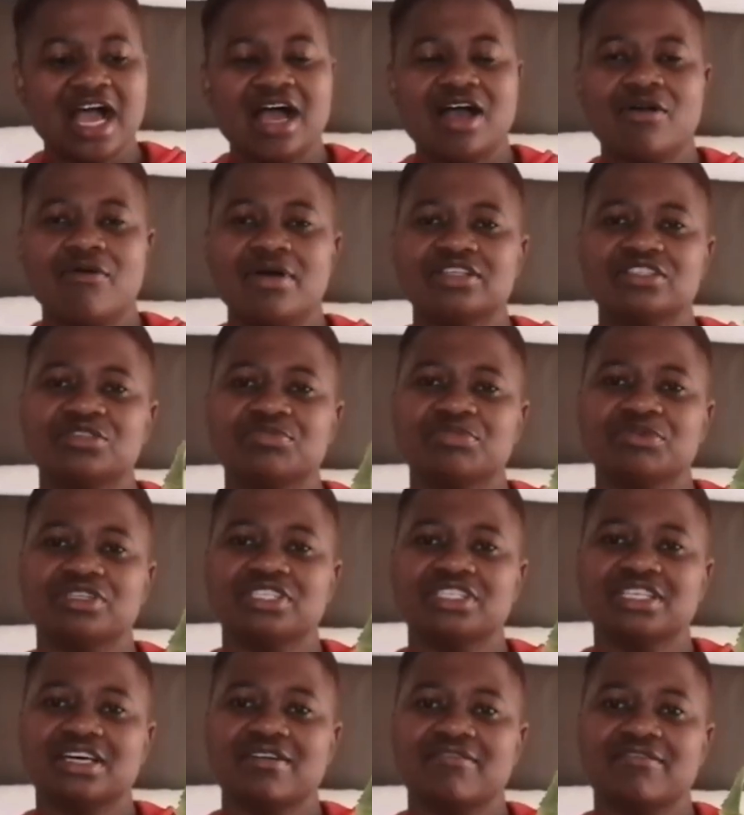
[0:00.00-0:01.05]
I once
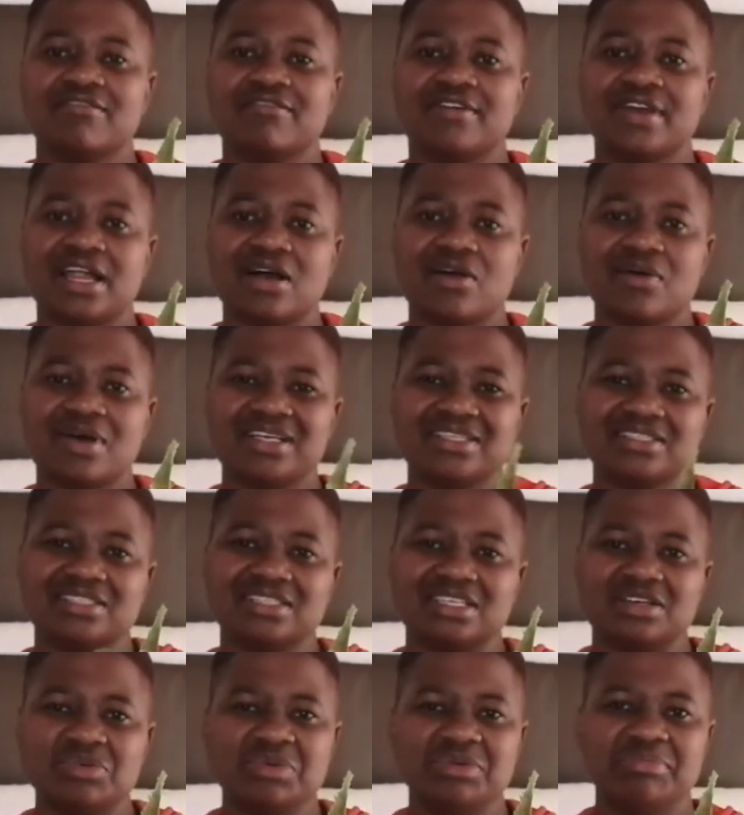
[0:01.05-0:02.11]
bought some flowers.
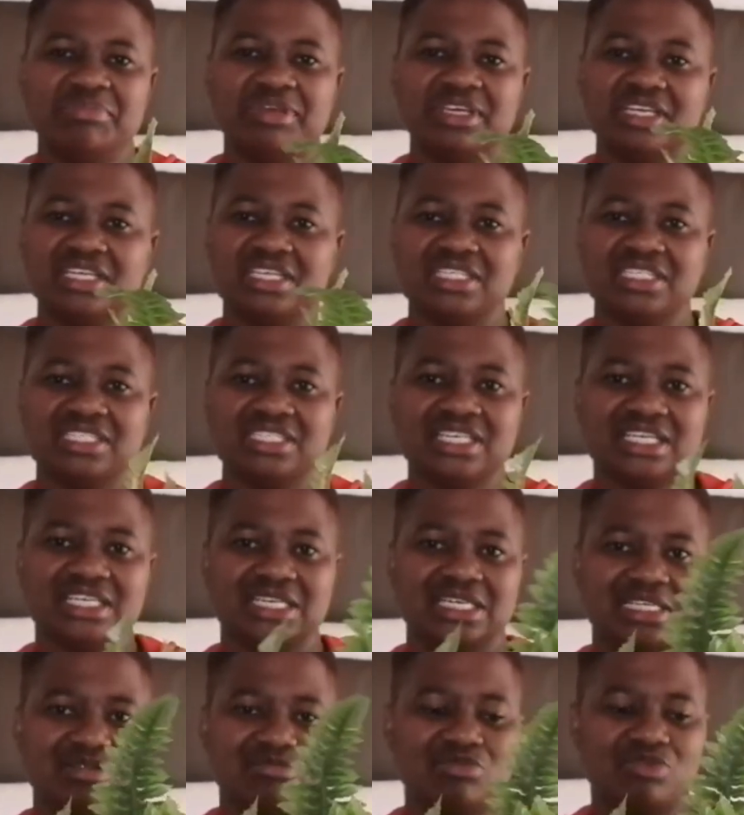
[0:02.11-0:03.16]
They were pinkish
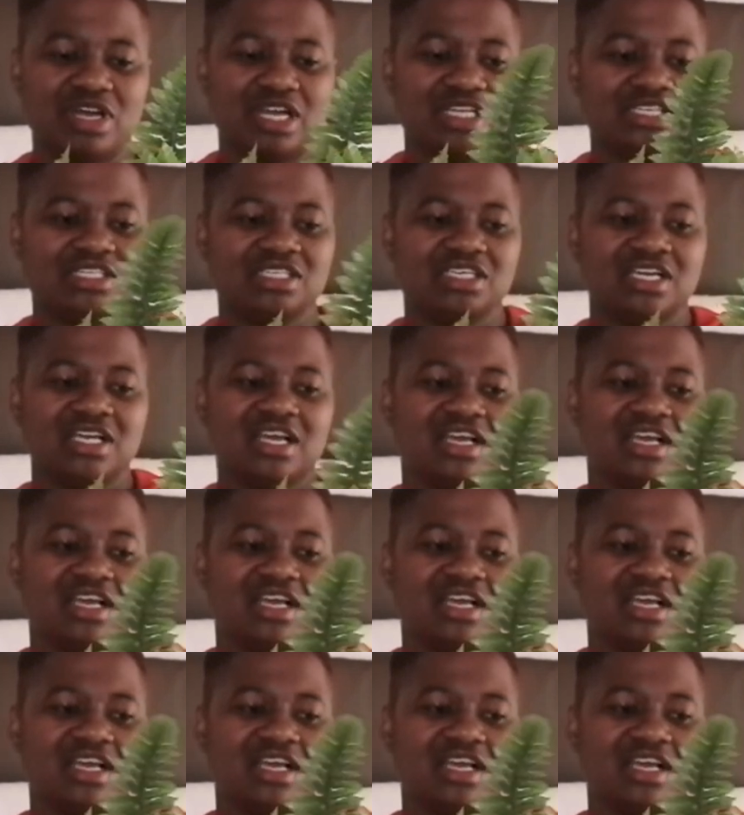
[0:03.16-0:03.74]
and cream white.